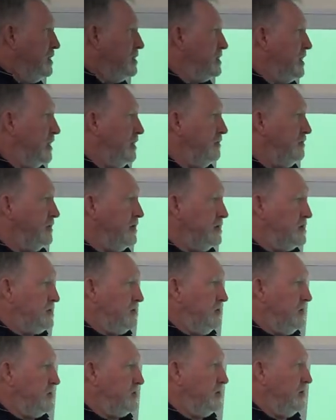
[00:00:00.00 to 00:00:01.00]
So the
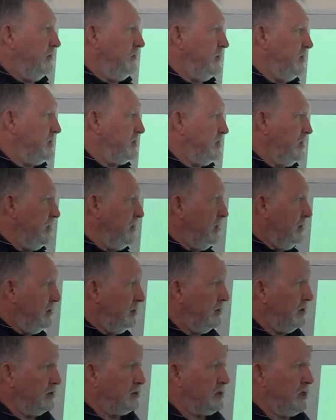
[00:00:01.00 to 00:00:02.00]
first question, obviously,
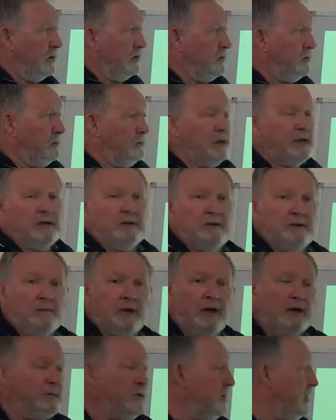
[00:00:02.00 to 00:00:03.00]
that's going to appear in a
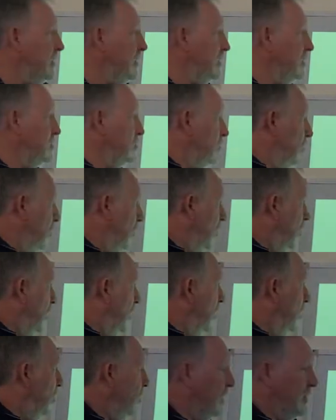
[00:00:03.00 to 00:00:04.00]
moment is,
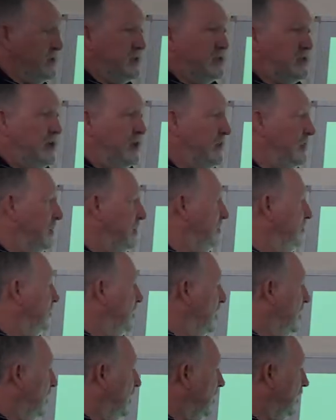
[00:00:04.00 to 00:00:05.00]
what is a tenth?
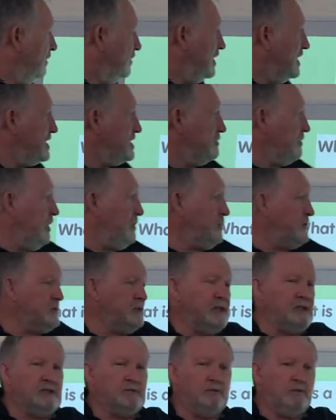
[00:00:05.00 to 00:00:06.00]
If this
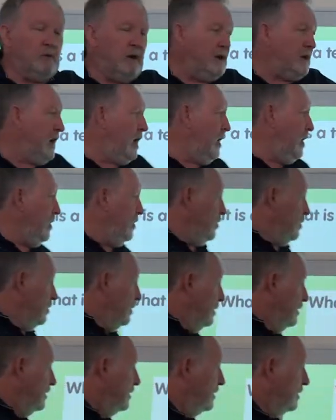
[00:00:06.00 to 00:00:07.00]
represents one
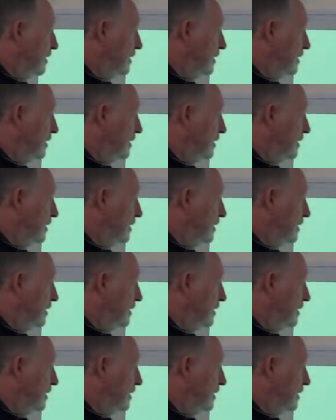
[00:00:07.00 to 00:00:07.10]
whole,